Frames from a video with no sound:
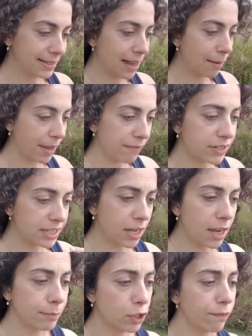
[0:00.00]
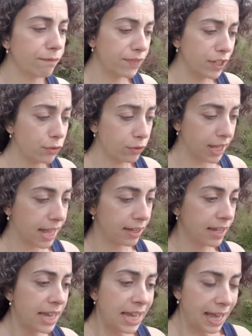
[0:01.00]
up, every time you feel that
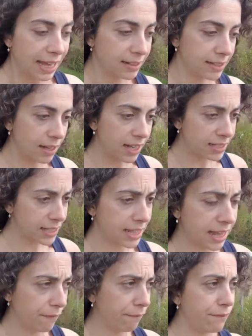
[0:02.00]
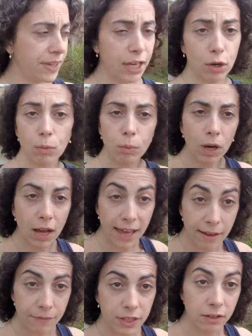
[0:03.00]
anxiety, that fear,
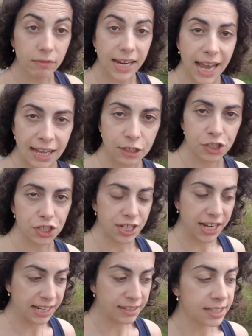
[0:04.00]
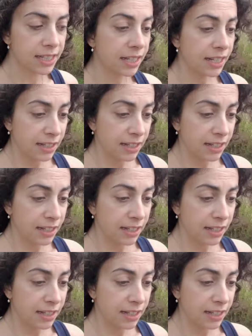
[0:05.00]
whatever the reaction is